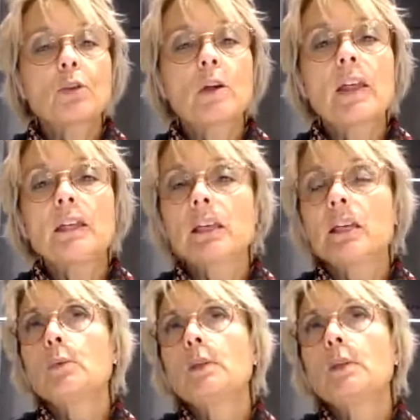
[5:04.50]
that it
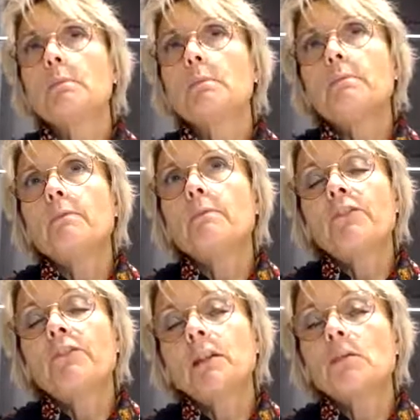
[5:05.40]
will
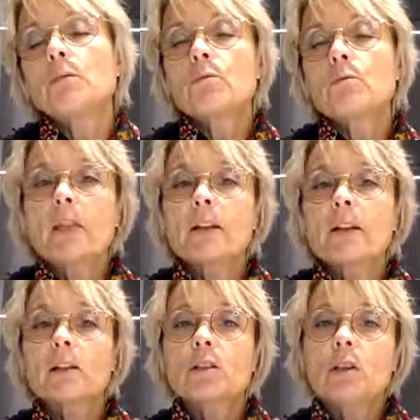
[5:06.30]
feel rather
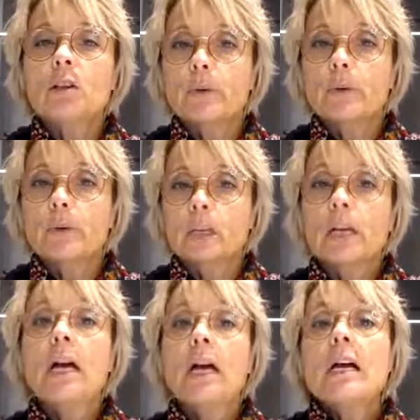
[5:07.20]
discouraged.
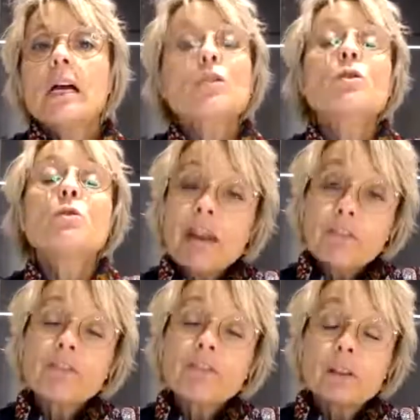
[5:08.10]
You may
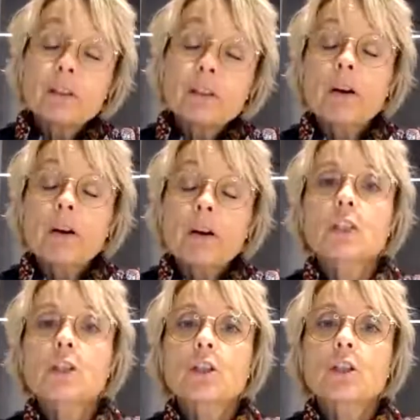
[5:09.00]
feel rather
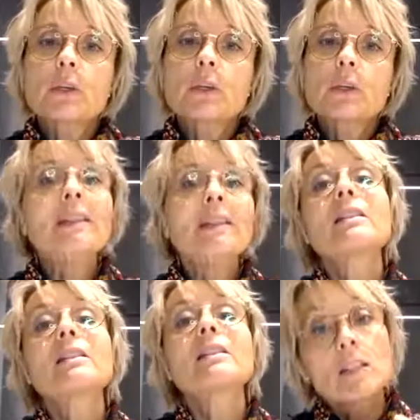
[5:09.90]
discouraged, and it's
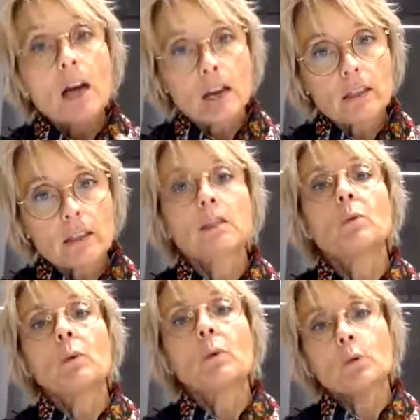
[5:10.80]
not
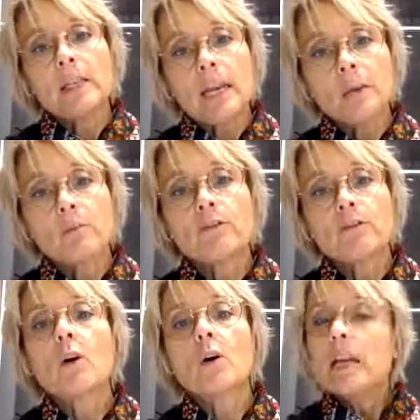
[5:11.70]
what we aim for.
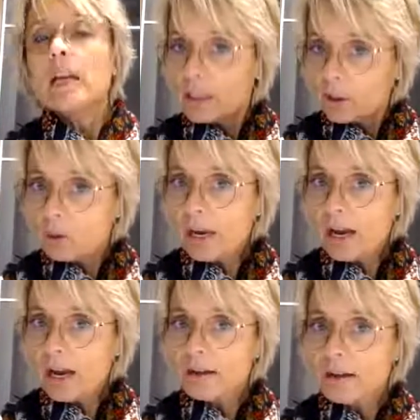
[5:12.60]
You
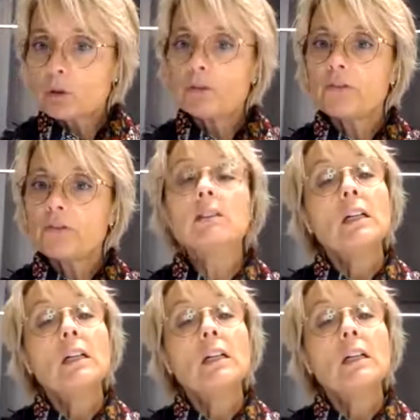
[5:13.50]
have to feel